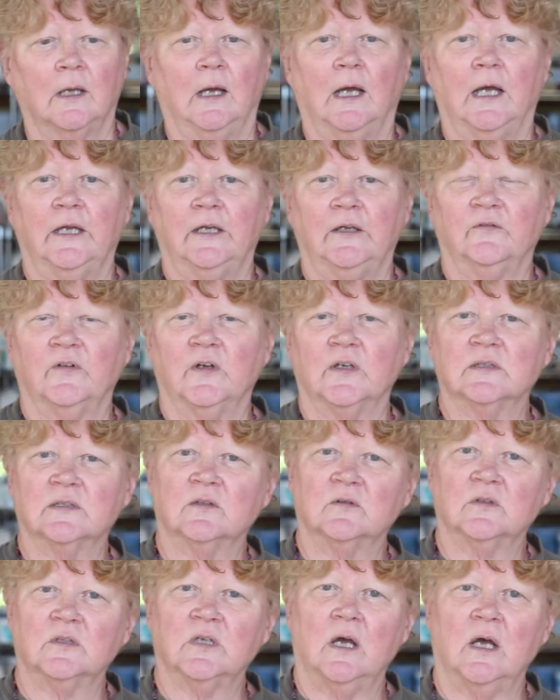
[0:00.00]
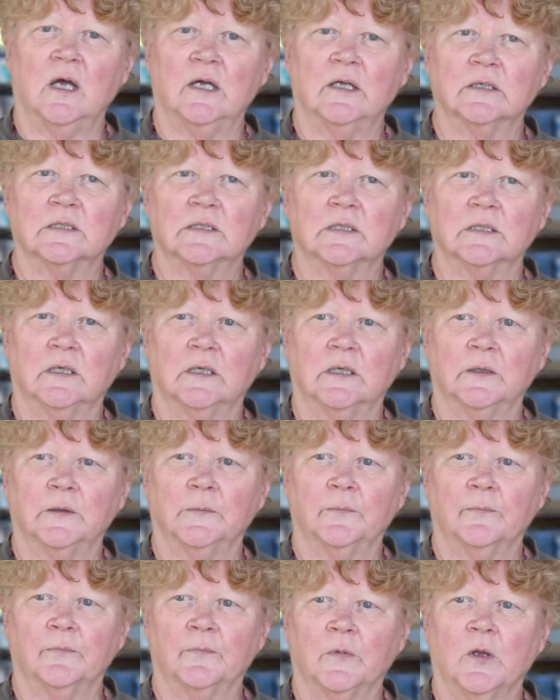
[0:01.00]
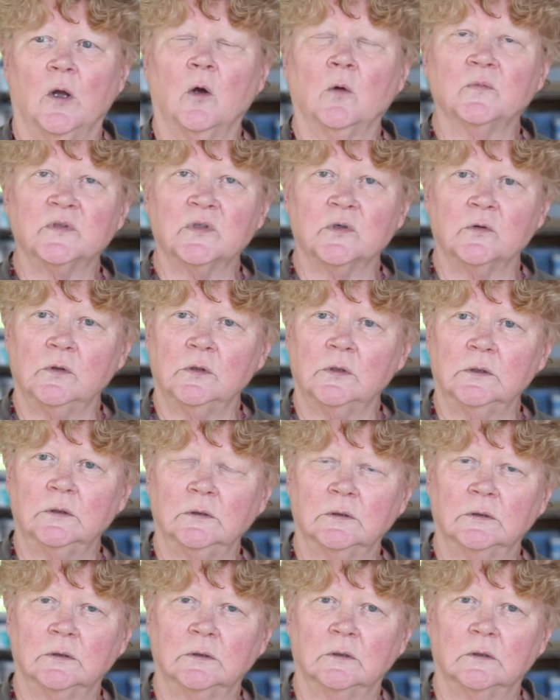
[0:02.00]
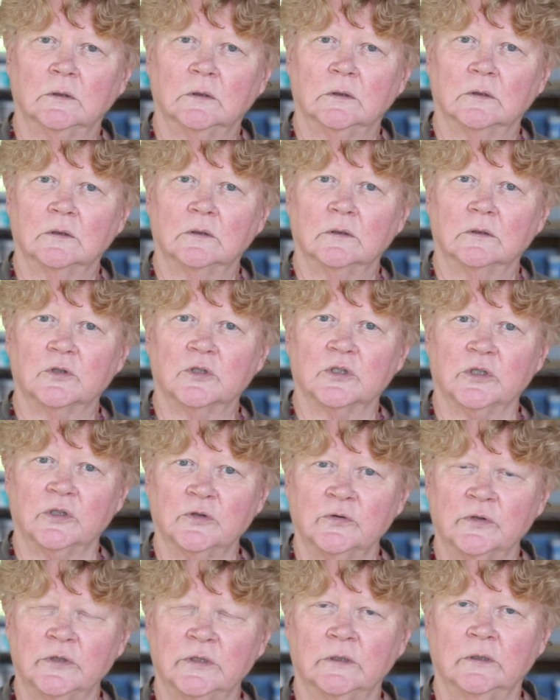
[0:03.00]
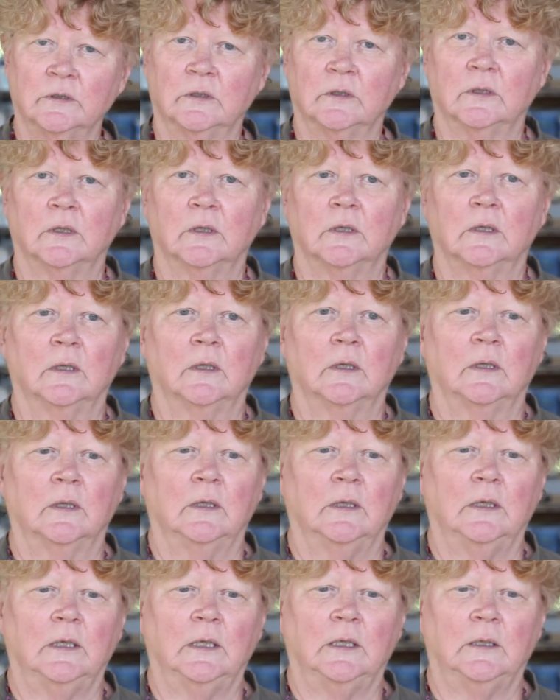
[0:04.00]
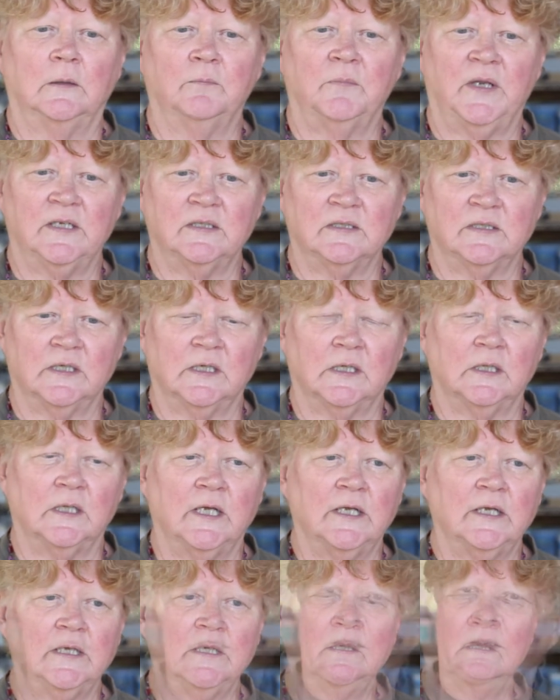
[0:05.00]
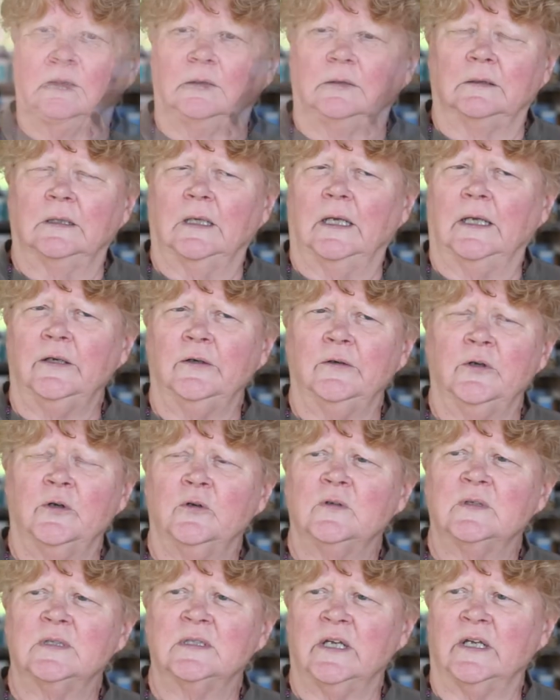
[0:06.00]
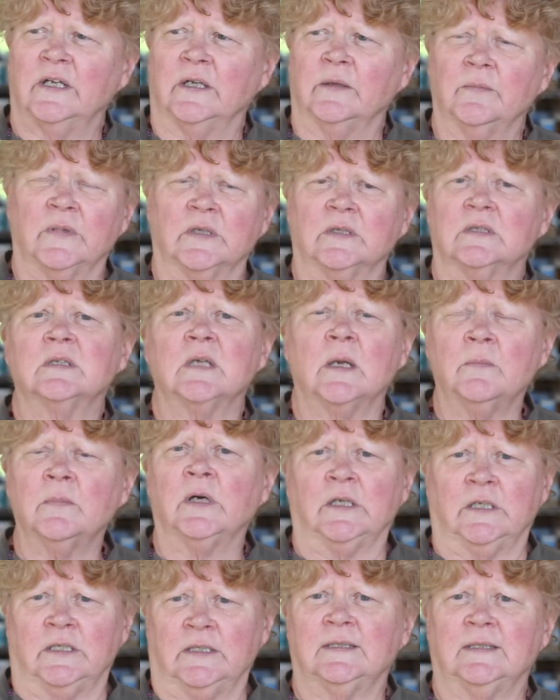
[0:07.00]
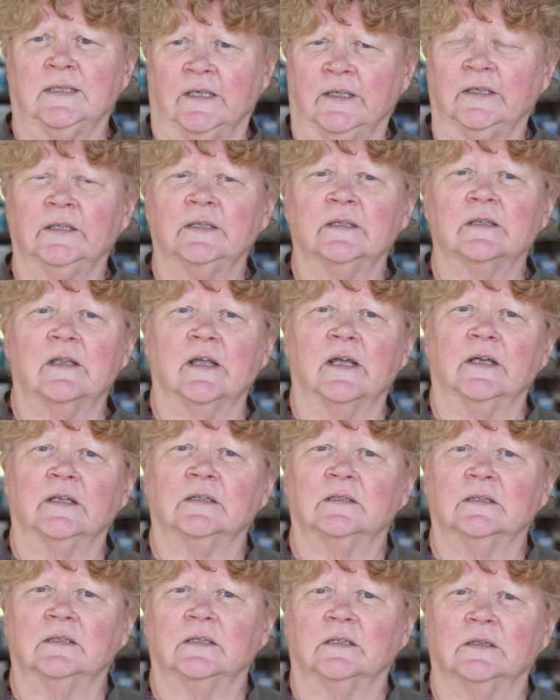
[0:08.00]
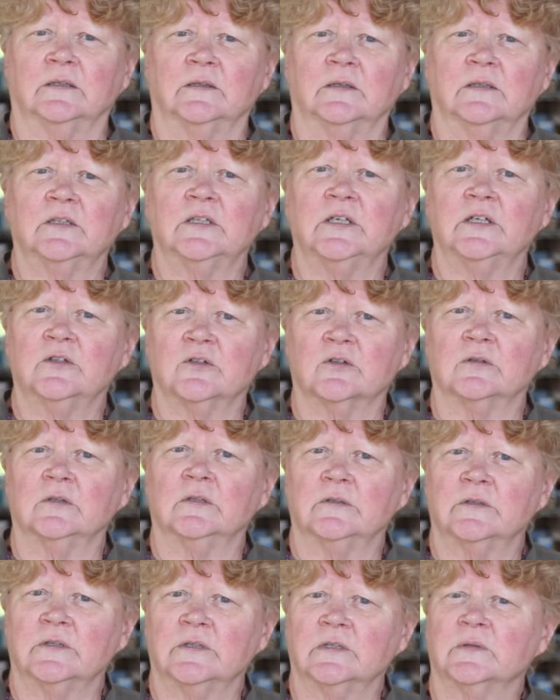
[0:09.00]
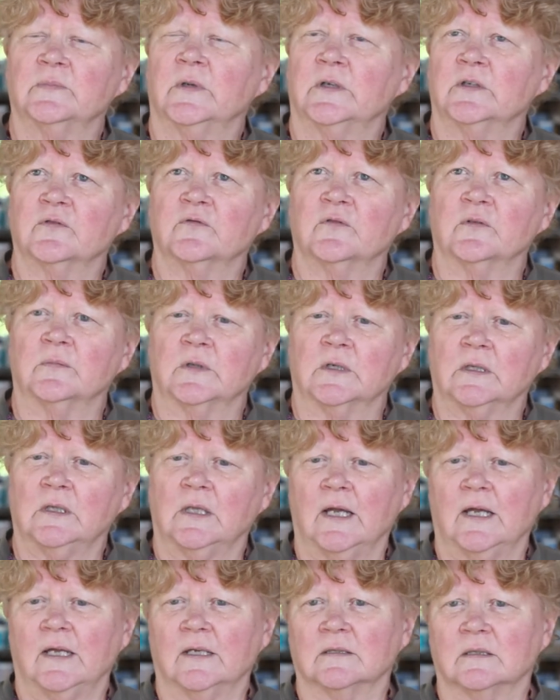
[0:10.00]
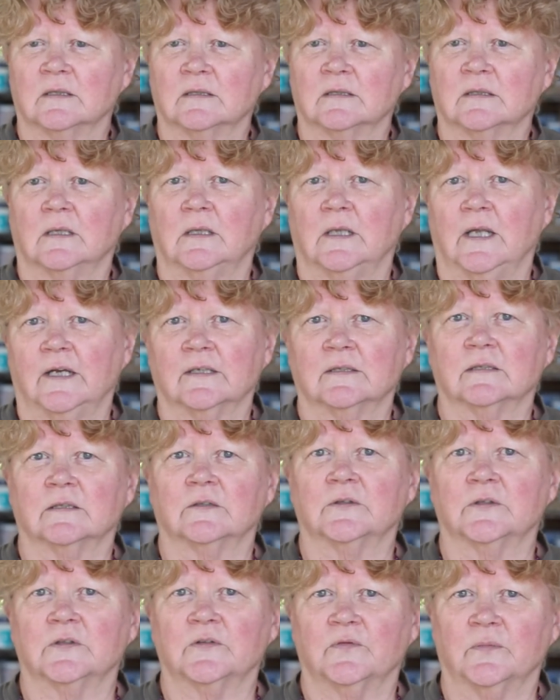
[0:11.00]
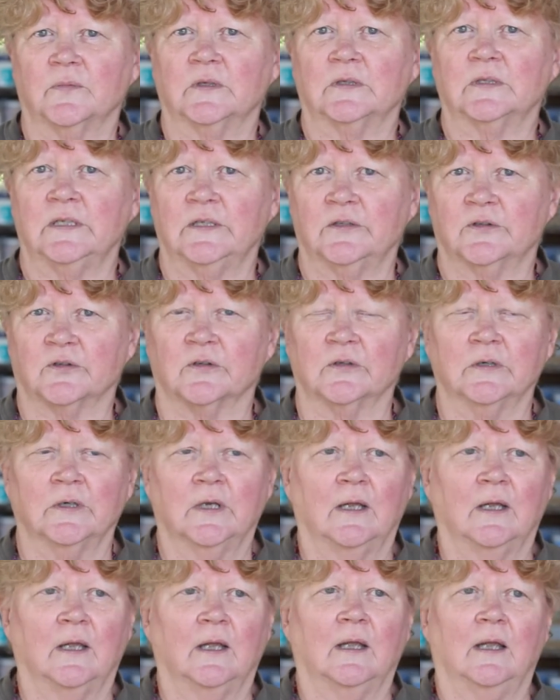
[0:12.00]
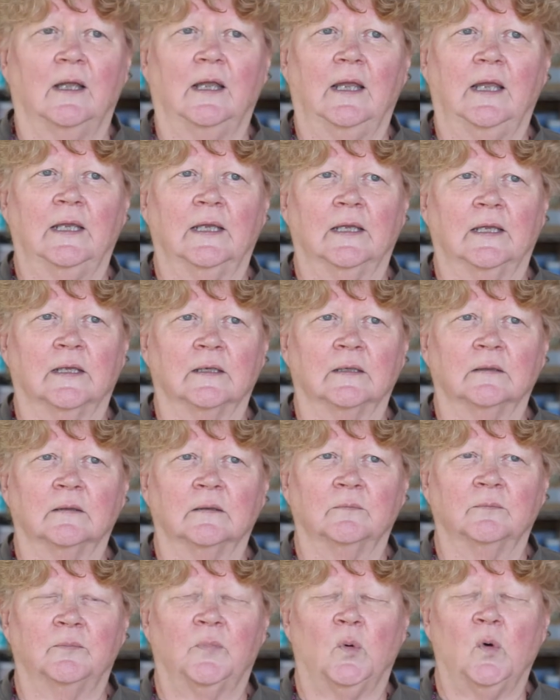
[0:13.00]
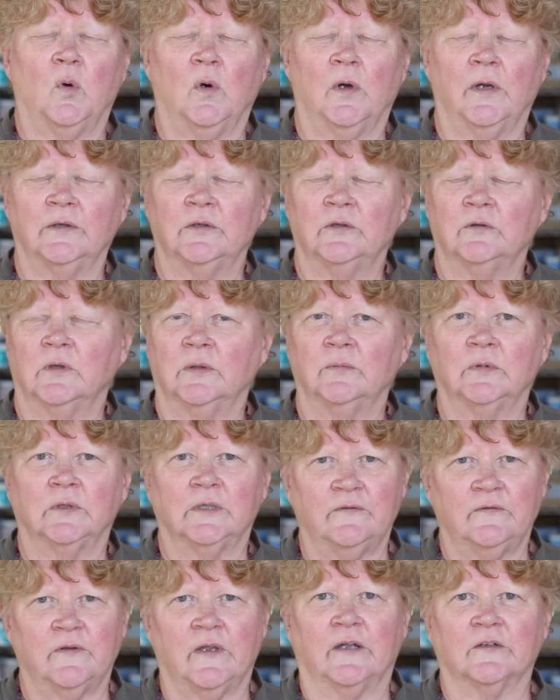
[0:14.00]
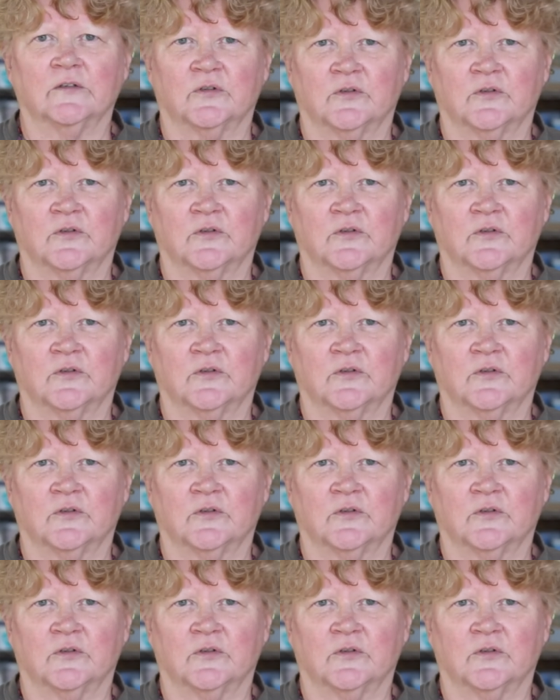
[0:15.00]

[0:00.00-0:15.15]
I have also taught homeschool children in basic clay. I don't know who said it, but somebody said it, that the teacher learns as much from the class as the class learns from the teacher. And boy, do I believe that's